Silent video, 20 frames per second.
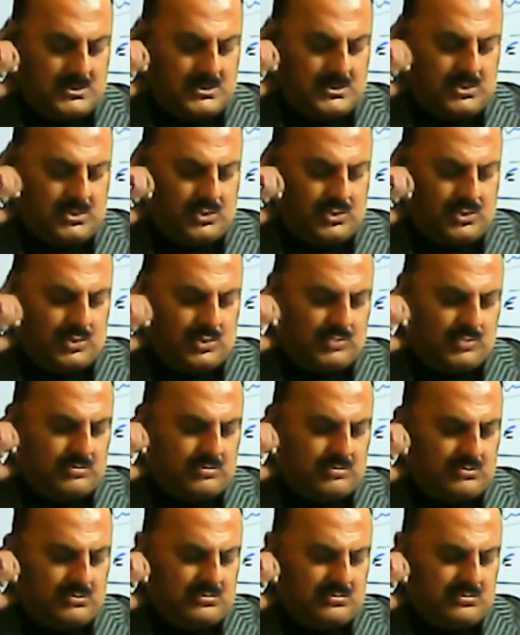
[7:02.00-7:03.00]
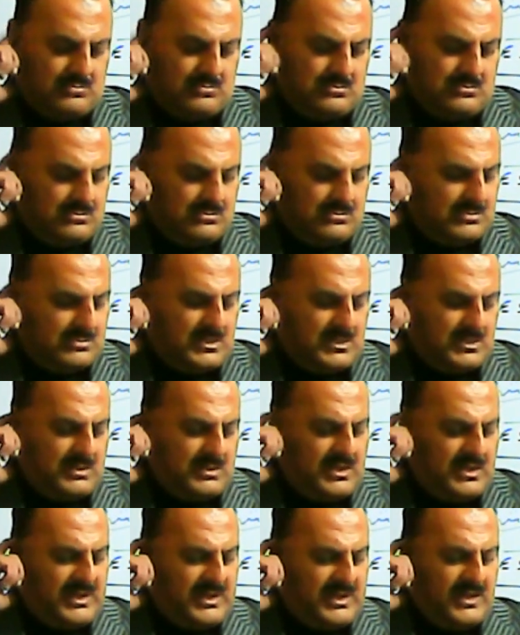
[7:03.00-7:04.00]
So
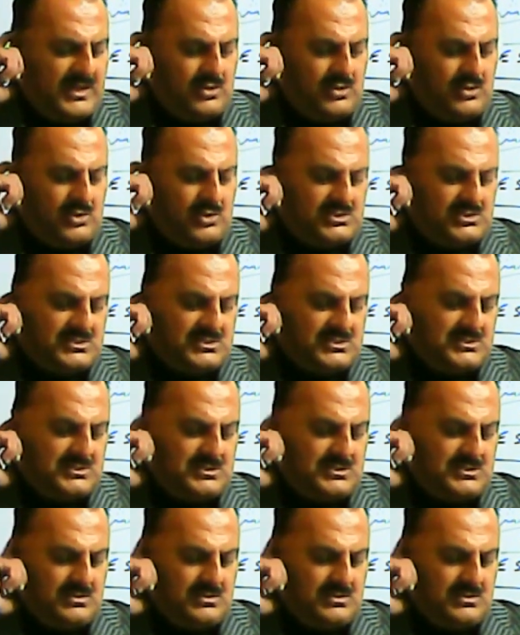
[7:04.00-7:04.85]
here I close